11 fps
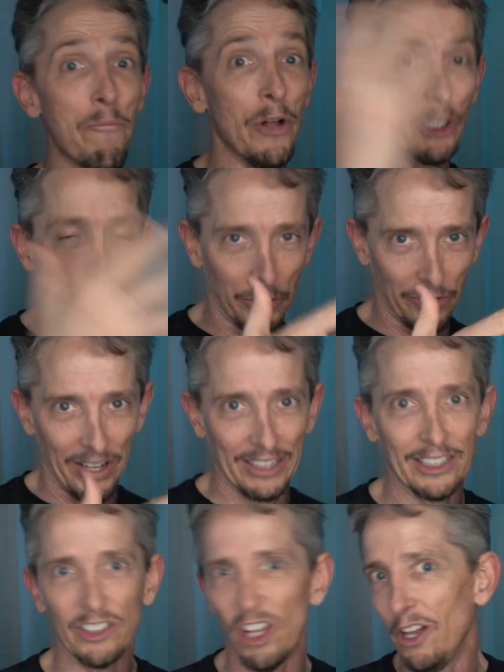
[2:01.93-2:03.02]
multiple
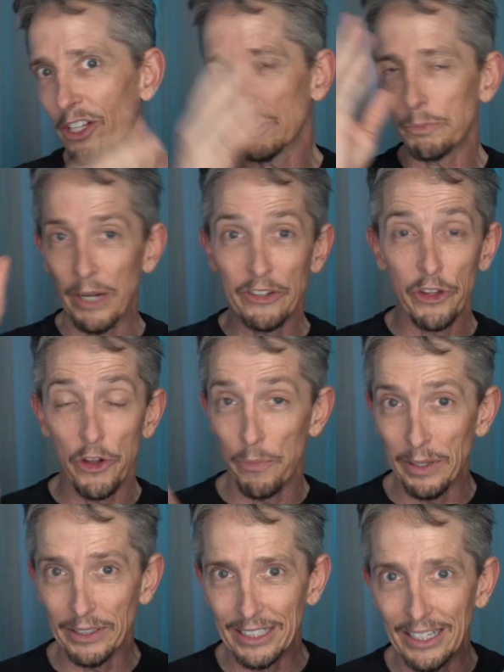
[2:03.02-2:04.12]
devices all spread through the
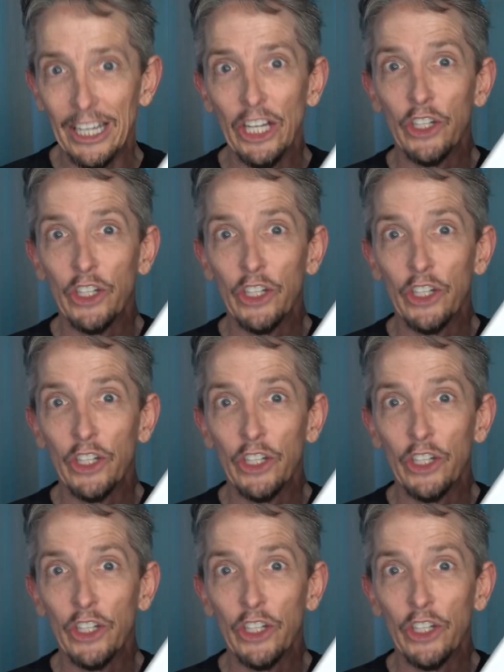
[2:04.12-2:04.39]
building